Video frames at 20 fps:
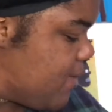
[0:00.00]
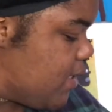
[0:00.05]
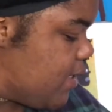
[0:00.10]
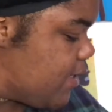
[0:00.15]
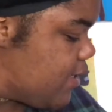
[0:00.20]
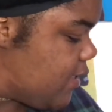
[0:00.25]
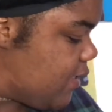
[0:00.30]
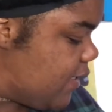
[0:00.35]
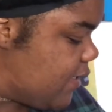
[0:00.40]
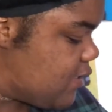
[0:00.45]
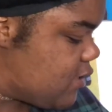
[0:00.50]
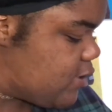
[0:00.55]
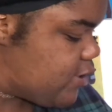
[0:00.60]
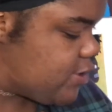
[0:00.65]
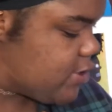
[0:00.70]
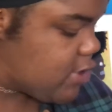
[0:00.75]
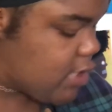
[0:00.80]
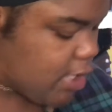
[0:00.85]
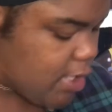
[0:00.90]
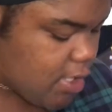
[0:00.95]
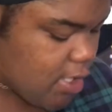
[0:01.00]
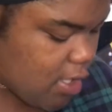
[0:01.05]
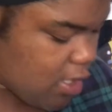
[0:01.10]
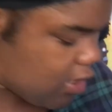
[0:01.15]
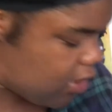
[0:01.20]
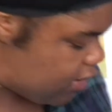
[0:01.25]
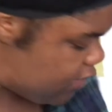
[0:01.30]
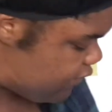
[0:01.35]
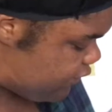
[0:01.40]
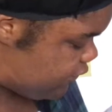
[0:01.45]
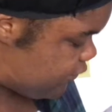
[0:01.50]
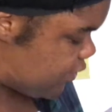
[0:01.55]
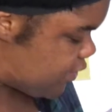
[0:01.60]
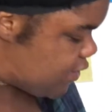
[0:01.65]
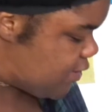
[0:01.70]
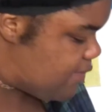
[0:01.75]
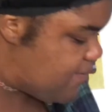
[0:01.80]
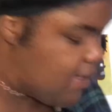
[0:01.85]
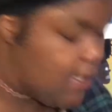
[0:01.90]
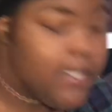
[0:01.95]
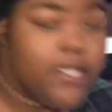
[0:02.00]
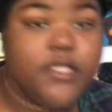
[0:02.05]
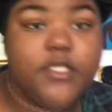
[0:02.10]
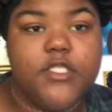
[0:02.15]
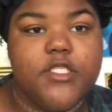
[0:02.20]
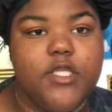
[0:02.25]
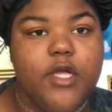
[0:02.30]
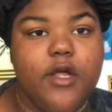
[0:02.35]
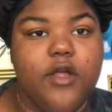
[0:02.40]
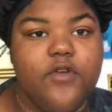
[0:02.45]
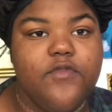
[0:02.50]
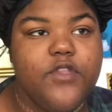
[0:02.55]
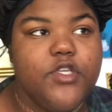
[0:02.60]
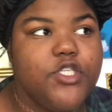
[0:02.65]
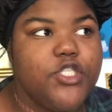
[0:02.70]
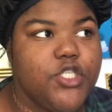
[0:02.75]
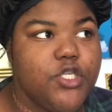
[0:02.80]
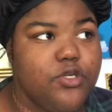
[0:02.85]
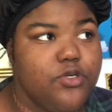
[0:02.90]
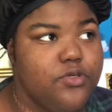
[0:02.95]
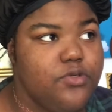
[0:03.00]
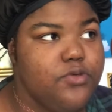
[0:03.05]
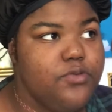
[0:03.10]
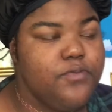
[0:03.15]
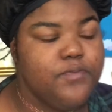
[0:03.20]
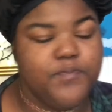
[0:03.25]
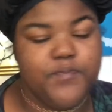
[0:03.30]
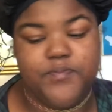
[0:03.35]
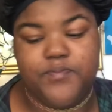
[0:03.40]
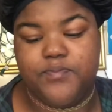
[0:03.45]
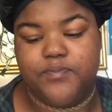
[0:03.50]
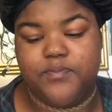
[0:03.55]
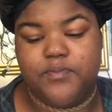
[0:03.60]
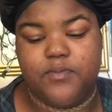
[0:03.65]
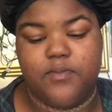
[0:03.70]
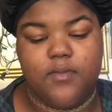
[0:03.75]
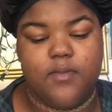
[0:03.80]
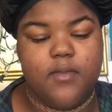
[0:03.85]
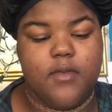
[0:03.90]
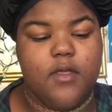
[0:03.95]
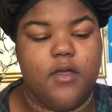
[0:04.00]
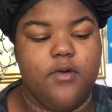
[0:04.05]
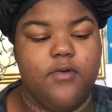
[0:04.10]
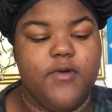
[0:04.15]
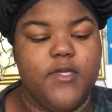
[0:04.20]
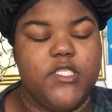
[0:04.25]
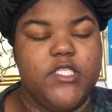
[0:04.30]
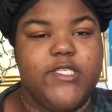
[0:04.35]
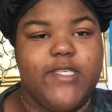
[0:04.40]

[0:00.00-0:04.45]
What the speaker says: Let's start off with the main star of the show, which